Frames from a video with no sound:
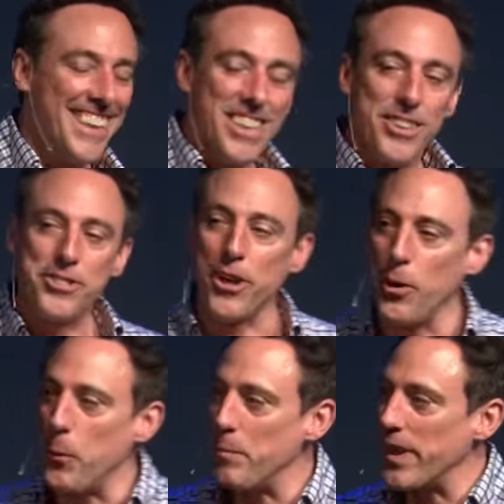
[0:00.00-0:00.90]

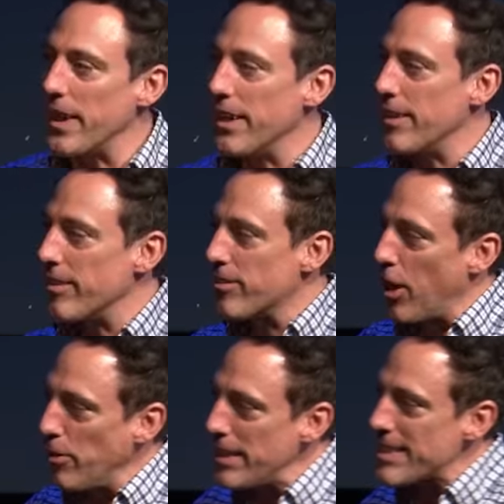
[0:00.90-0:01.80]
So,
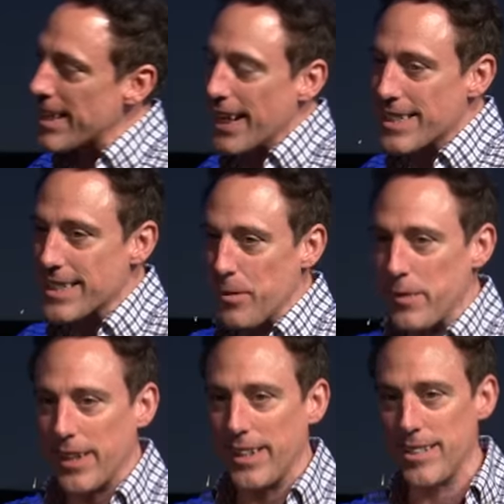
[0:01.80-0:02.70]
Tony said
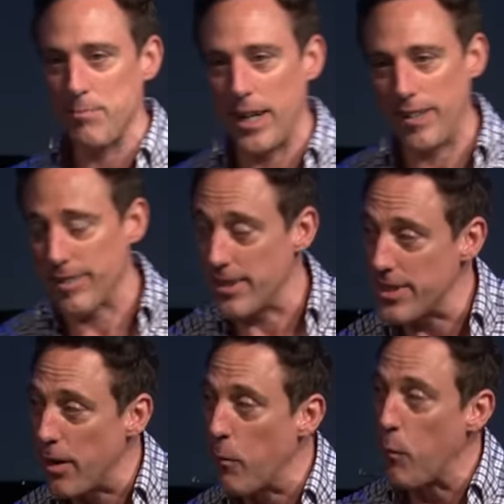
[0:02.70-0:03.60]
something in his message
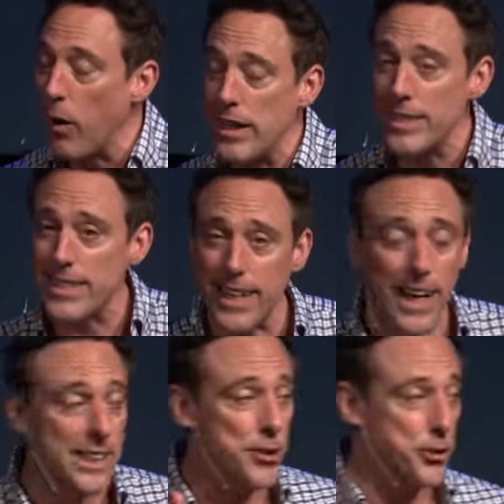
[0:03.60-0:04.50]
that was
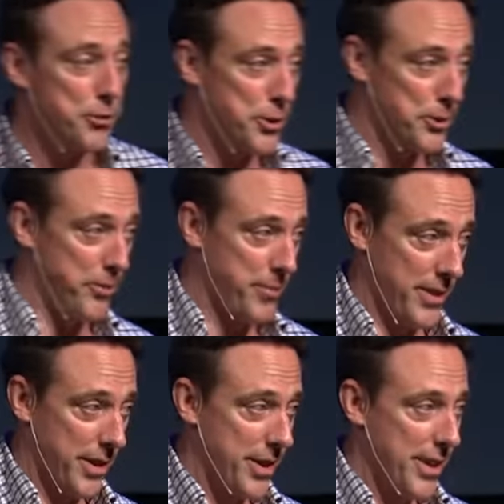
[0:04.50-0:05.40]
not true.
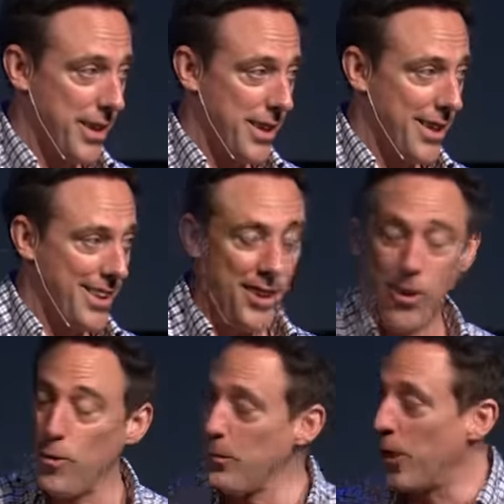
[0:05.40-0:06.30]

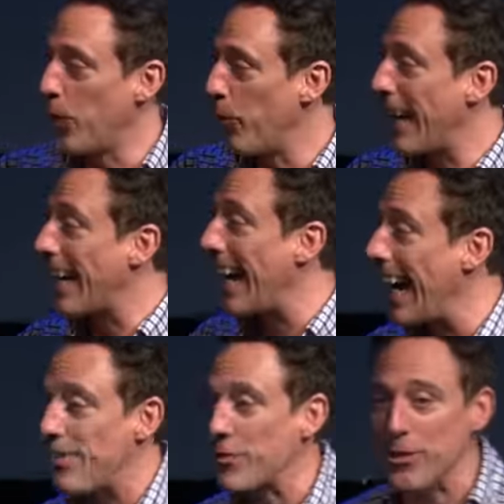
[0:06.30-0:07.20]
Oh, no, and I
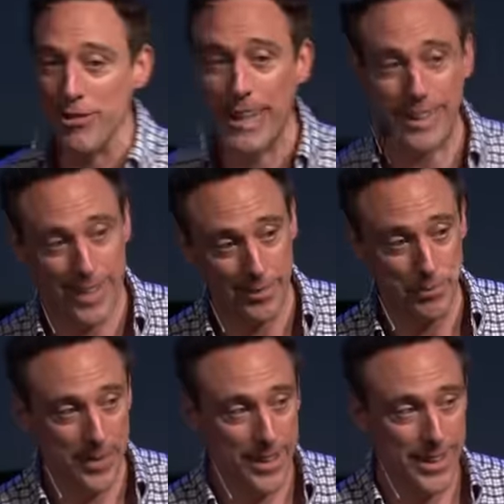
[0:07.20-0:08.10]
have to correct it.
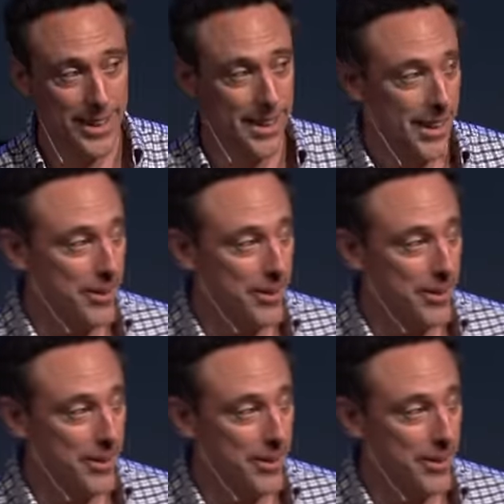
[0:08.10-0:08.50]
I don't